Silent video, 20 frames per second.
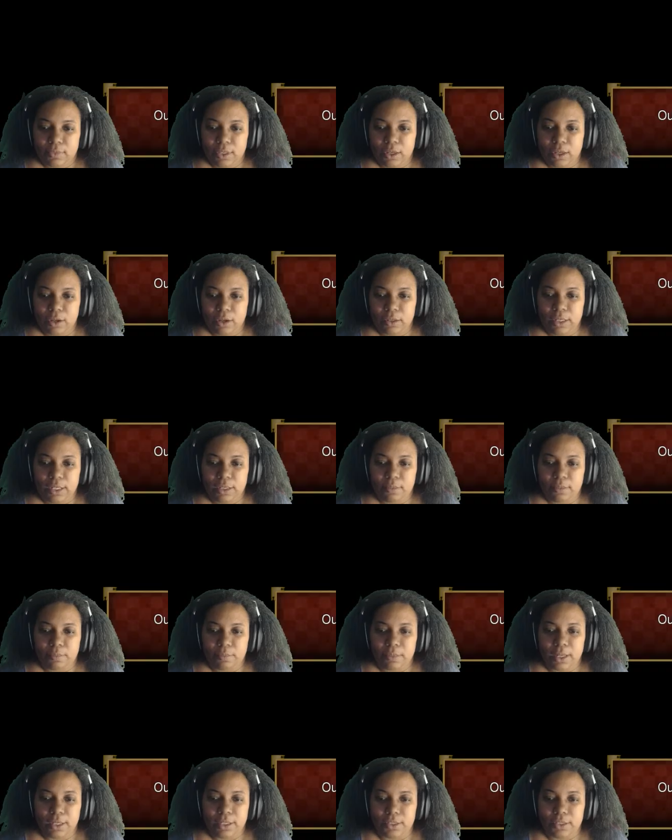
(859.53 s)
Our naked
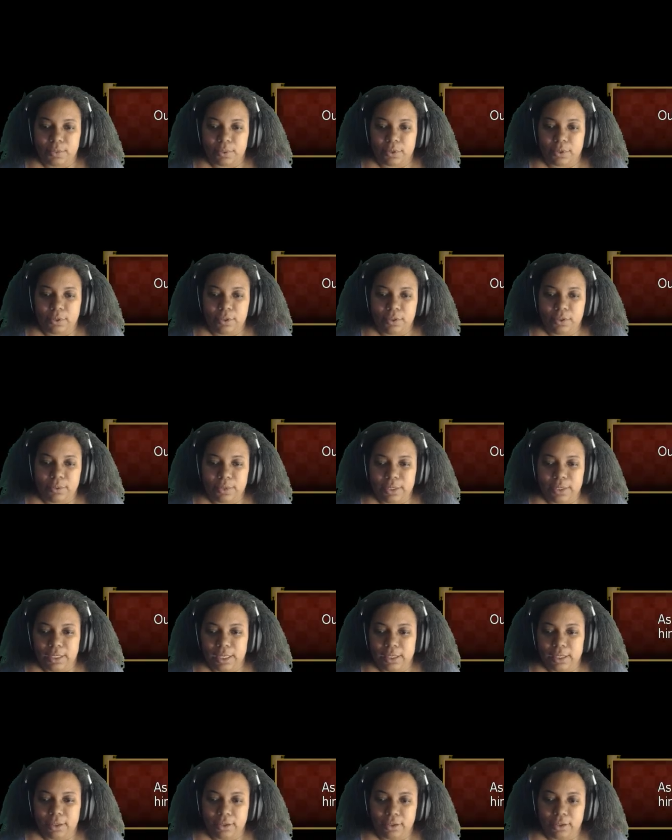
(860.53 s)
bodies were glued
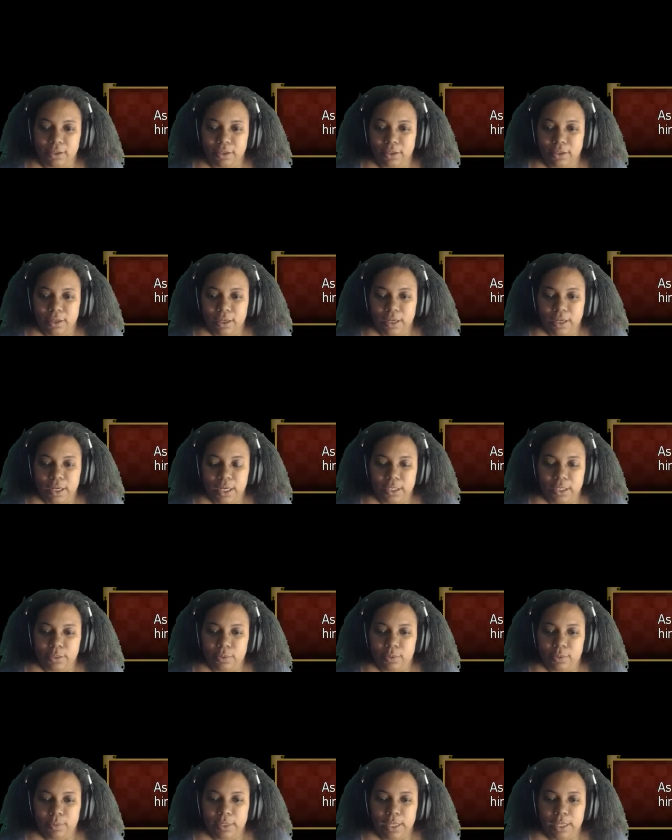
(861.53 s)
together. As
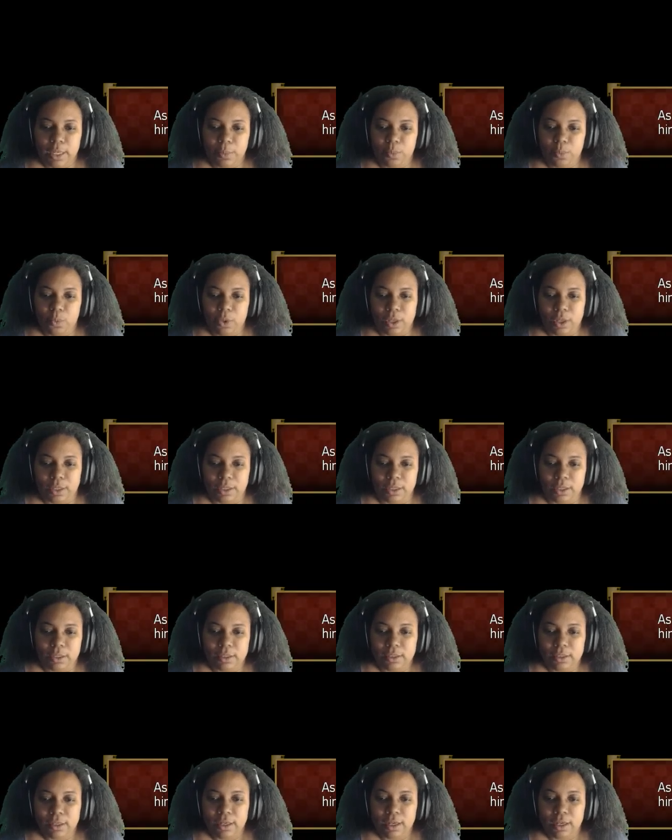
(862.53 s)
we became one,
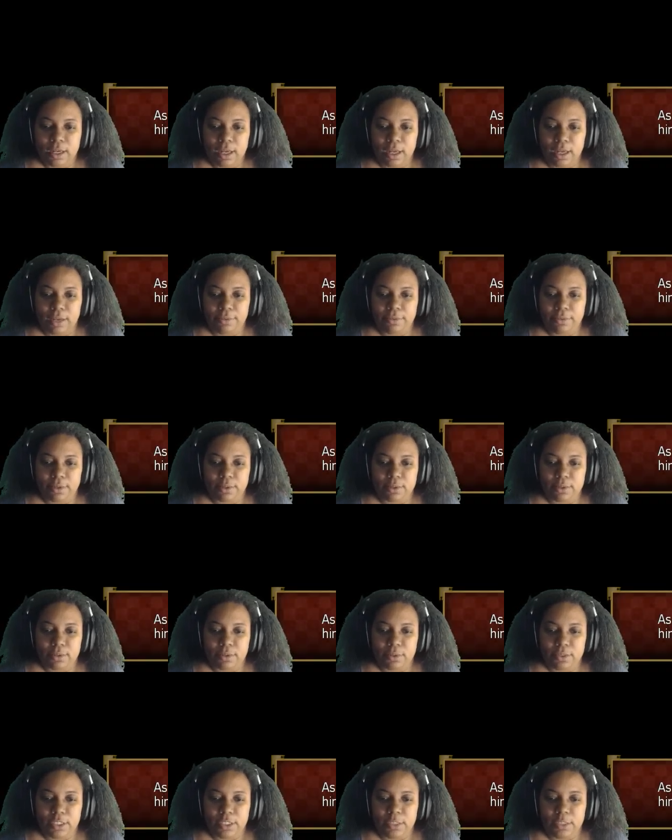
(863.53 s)
I felt
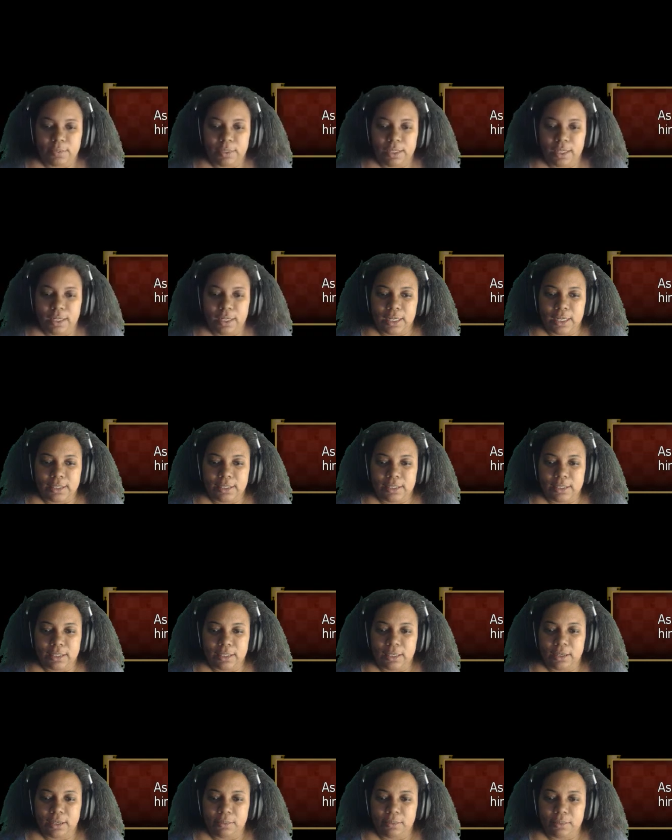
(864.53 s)
so deeply connected to
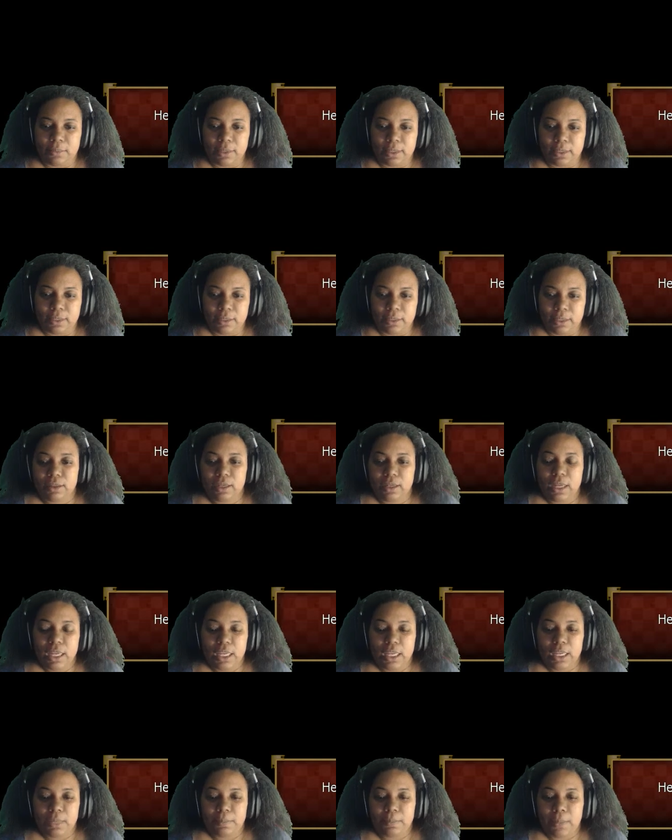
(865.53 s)
him.
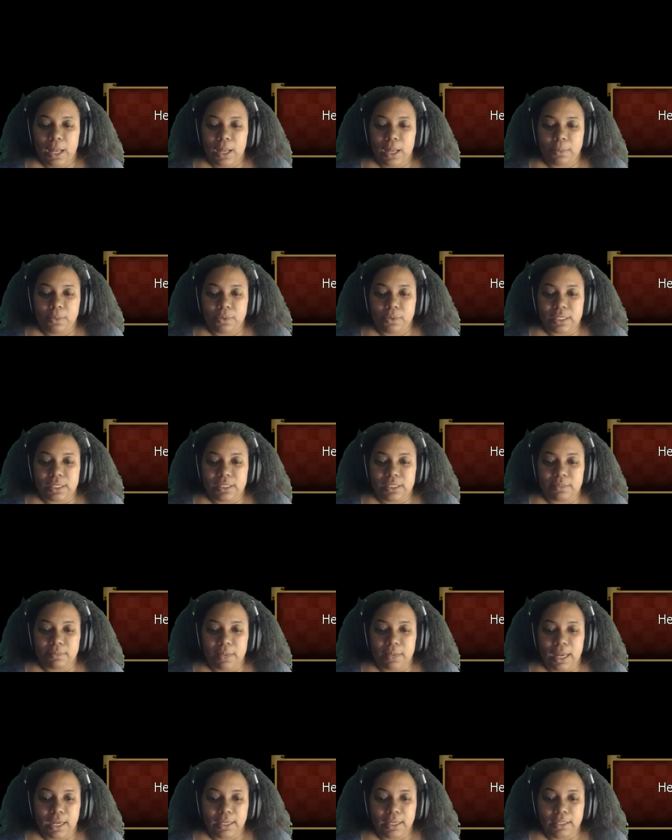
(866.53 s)
He pummeled his
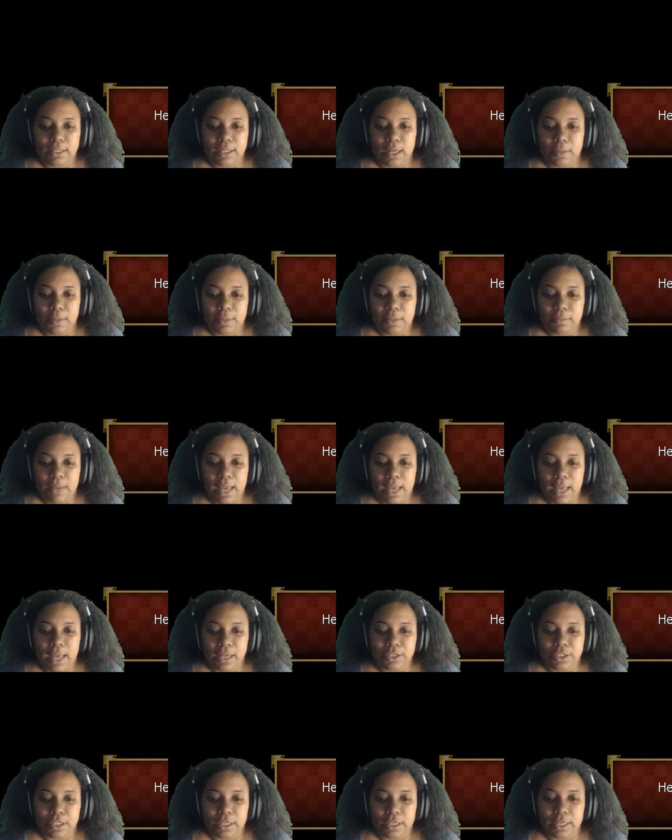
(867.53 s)
mind-numbing
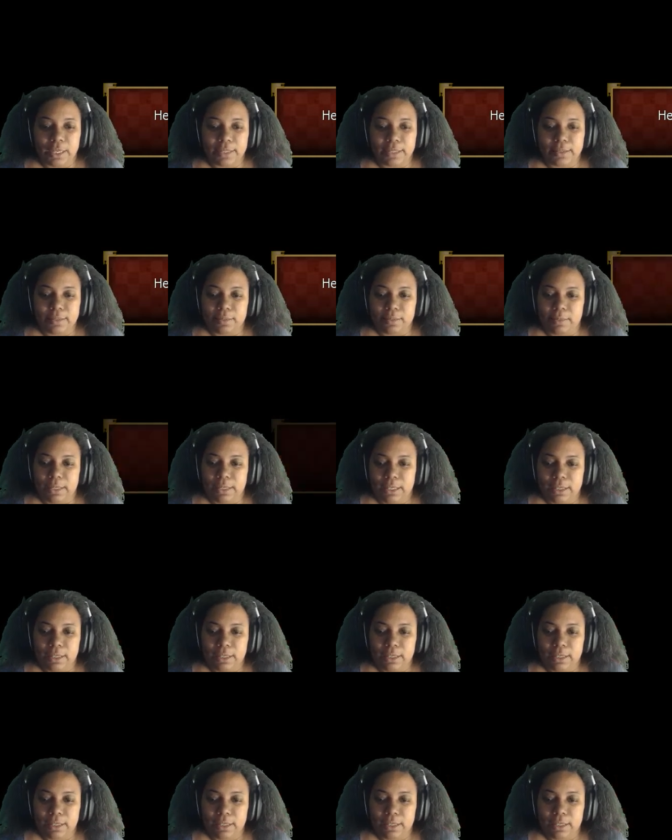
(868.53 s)
passion against me.